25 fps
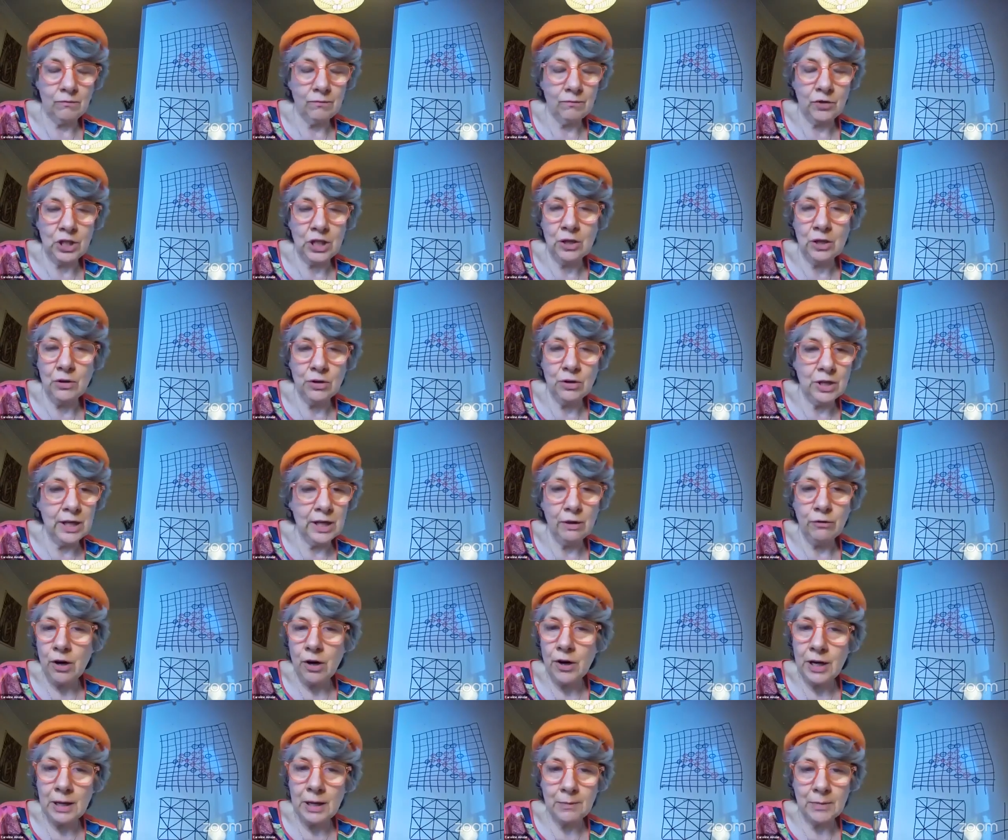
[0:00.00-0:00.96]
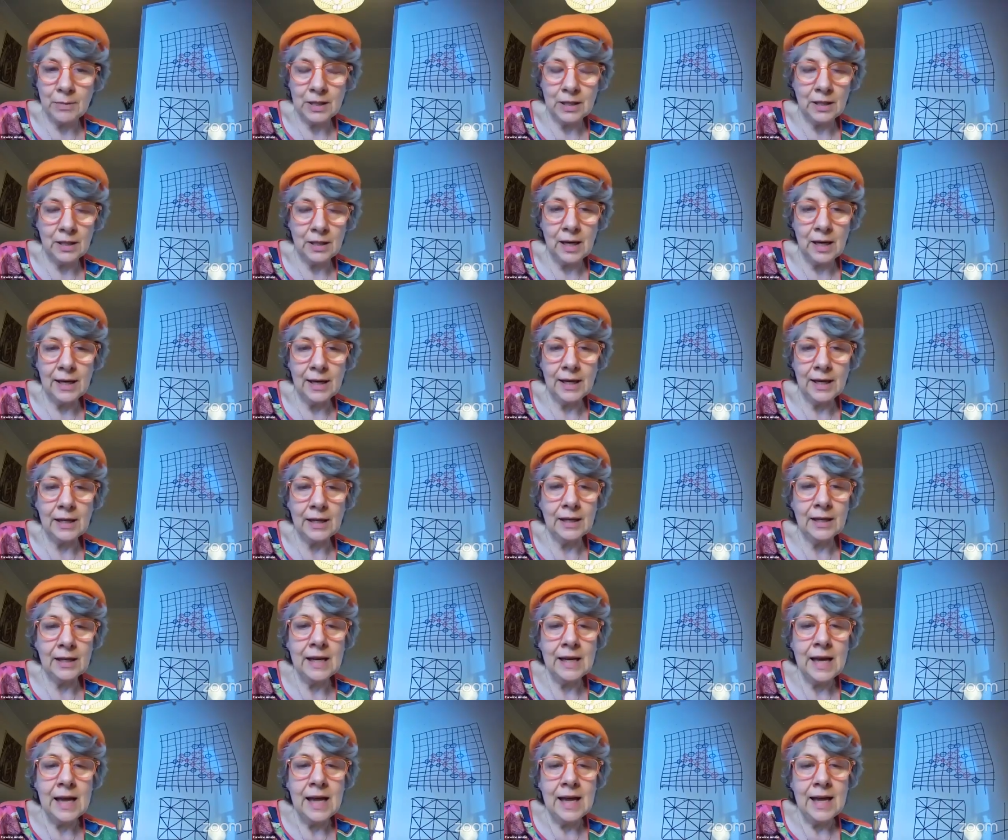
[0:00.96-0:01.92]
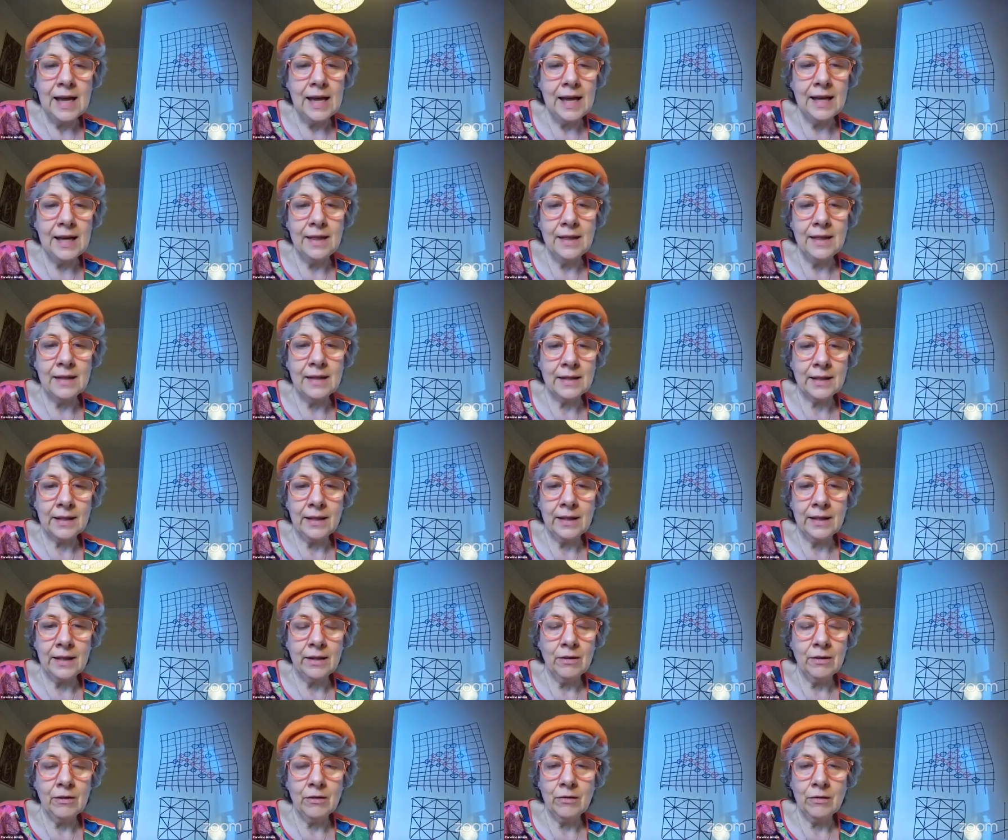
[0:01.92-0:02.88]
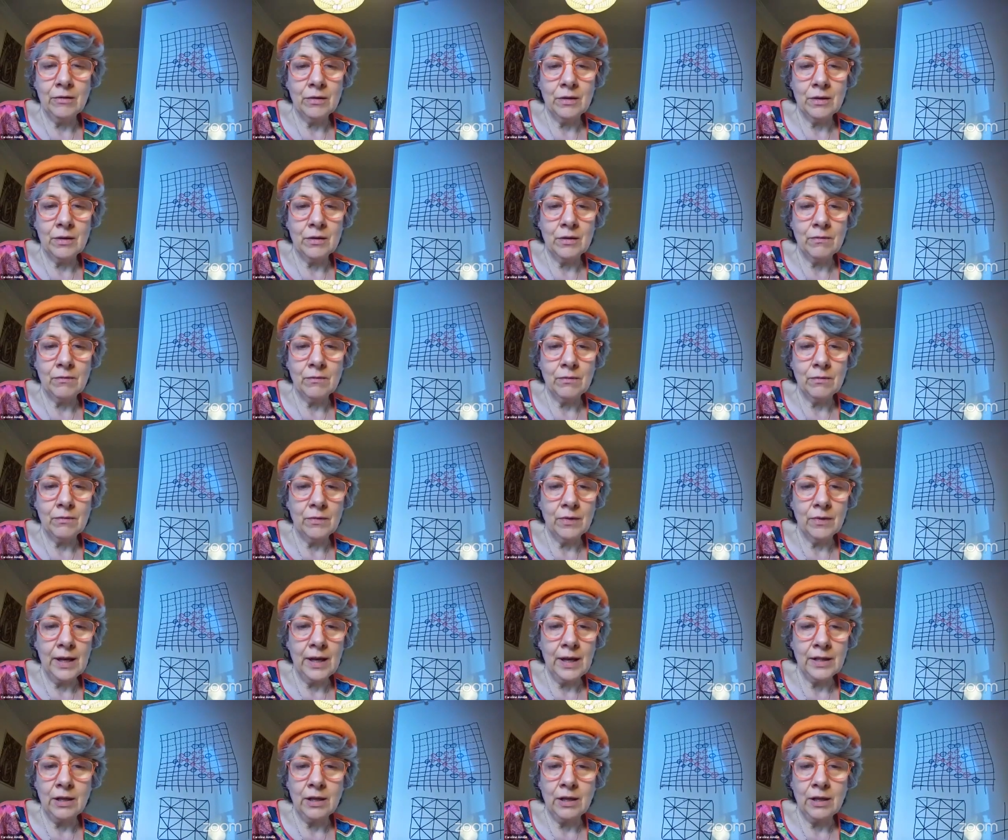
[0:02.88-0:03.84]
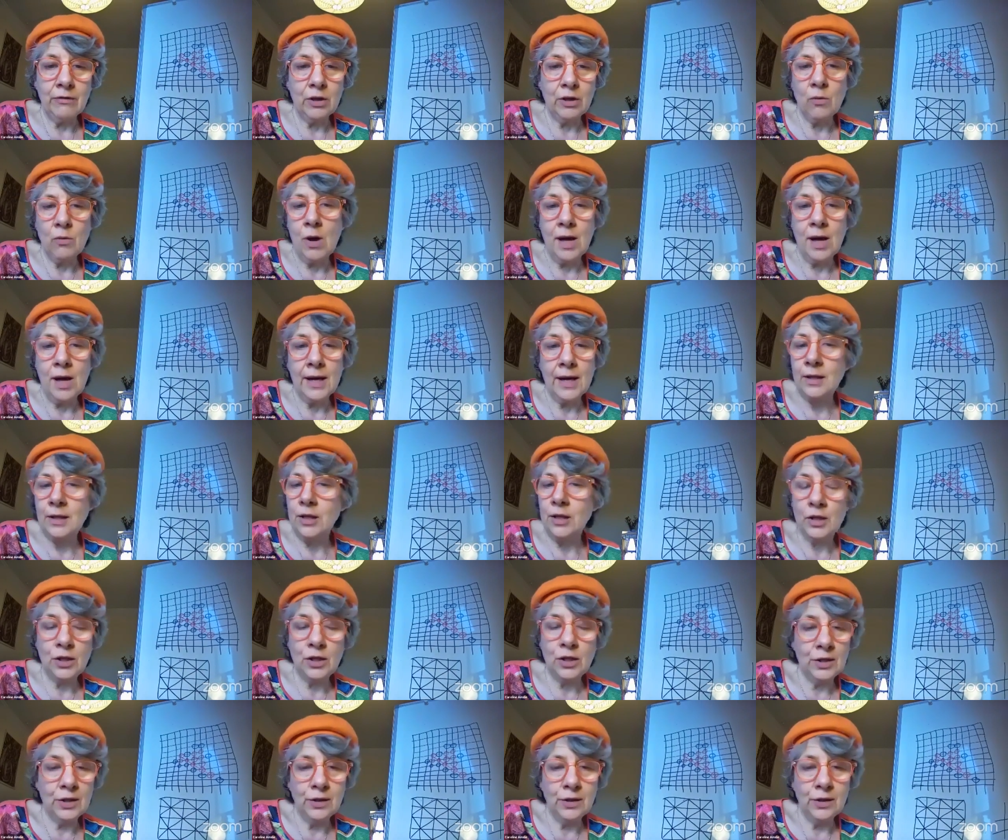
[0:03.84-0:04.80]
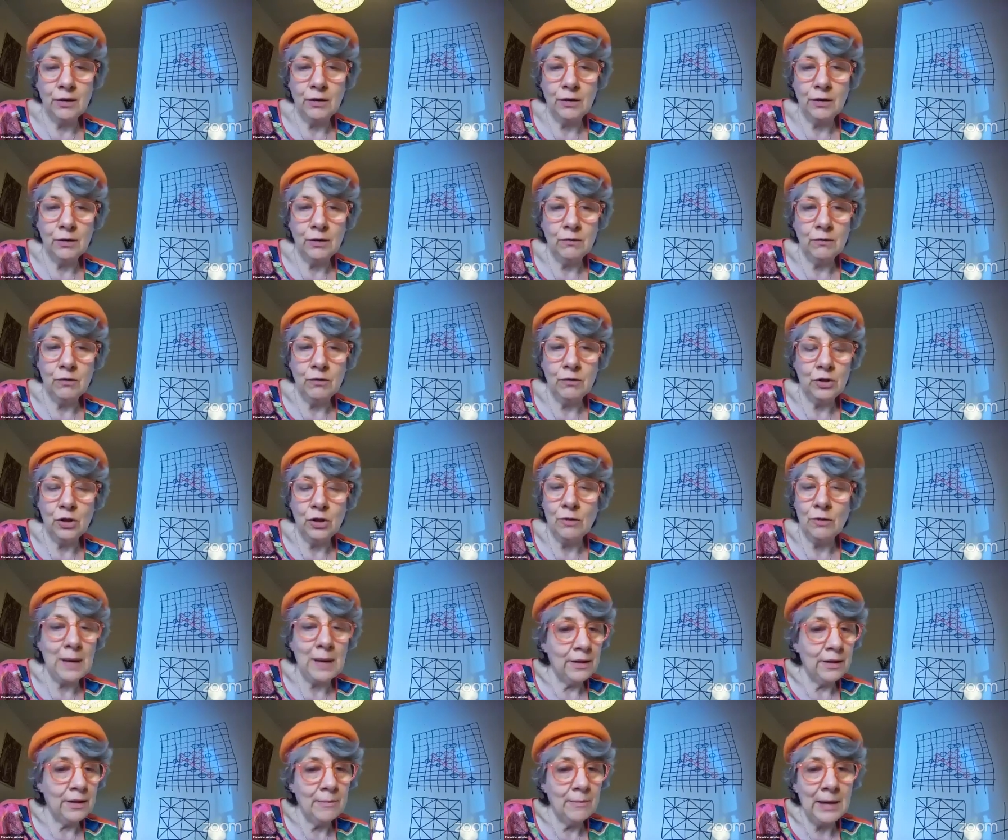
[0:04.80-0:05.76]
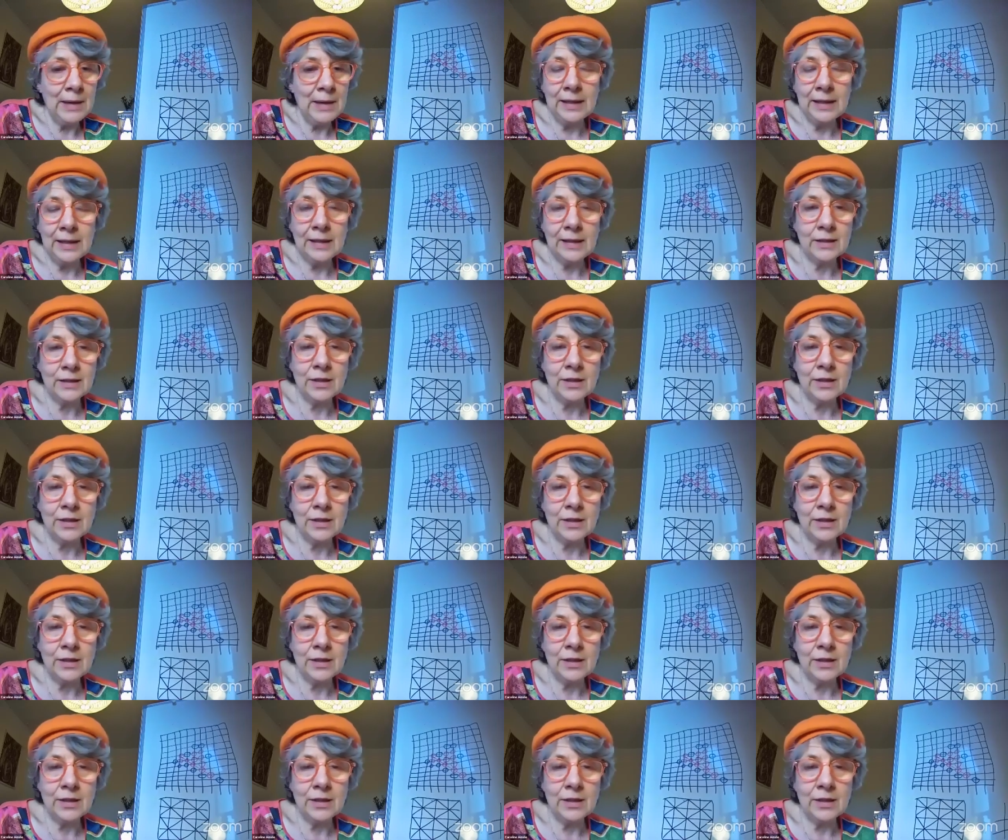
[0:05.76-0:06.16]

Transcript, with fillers: children and grown ups alike, in the skills that are required to do mathematics,